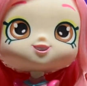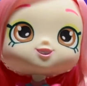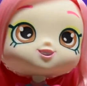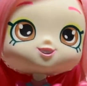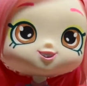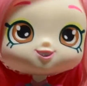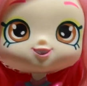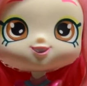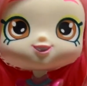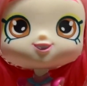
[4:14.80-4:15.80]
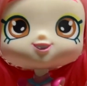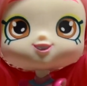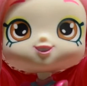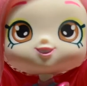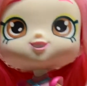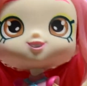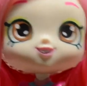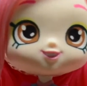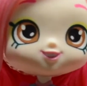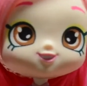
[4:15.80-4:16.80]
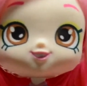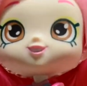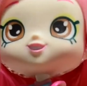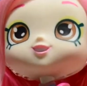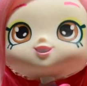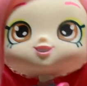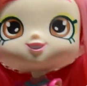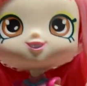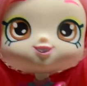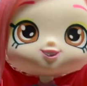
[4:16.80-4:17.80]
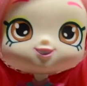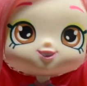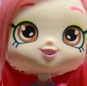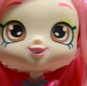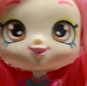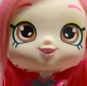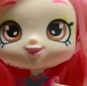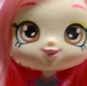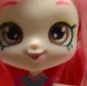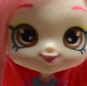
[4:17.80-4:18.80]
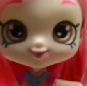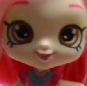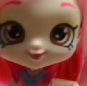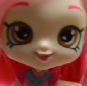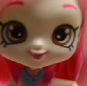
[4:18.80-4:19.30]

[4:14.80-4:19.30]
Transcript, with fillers: Oh, she, oh, she, you can just move her. She can be like